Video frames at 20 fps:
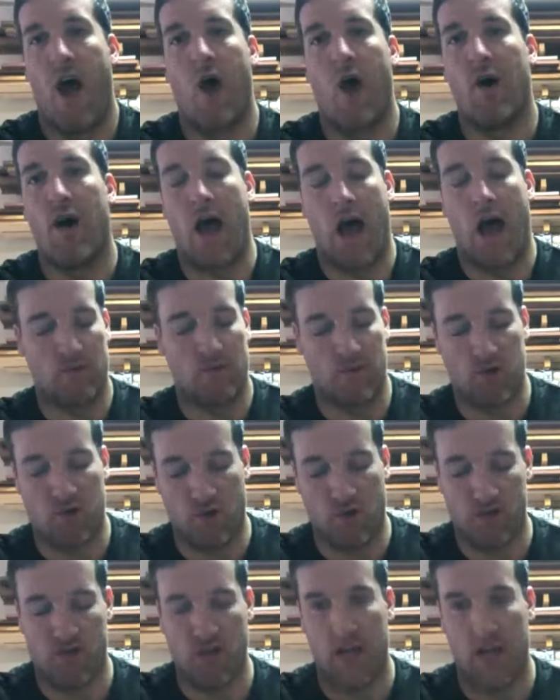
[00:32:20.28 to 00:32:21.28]
I was
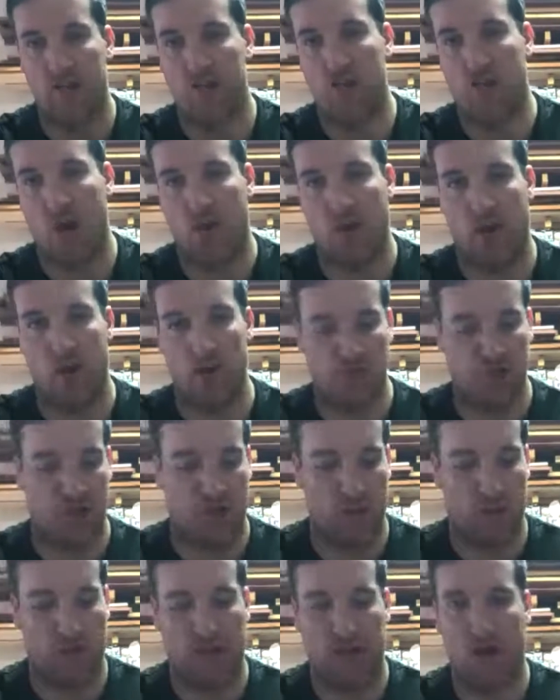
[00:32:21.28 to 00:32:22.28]
just going to say that Shogun and
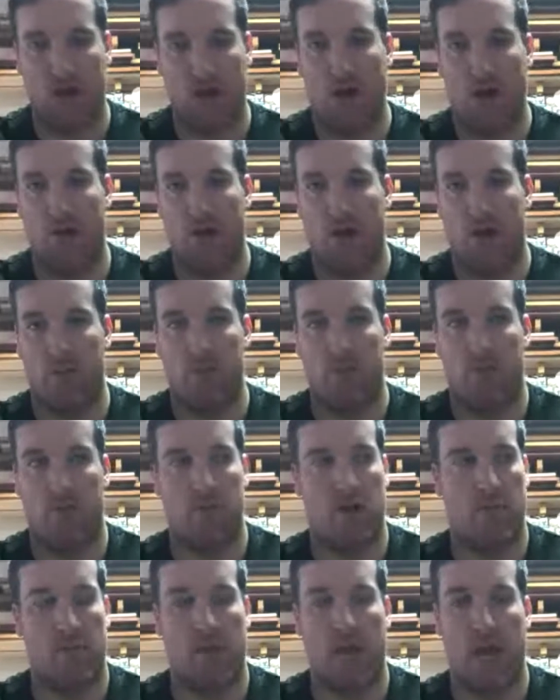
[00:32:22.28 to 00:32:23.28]
Jimmy turned up
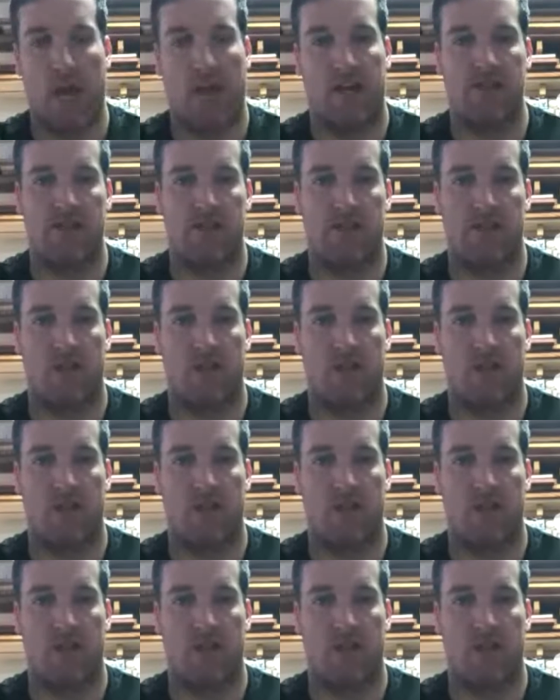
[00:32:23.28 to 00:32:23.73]
3 blanks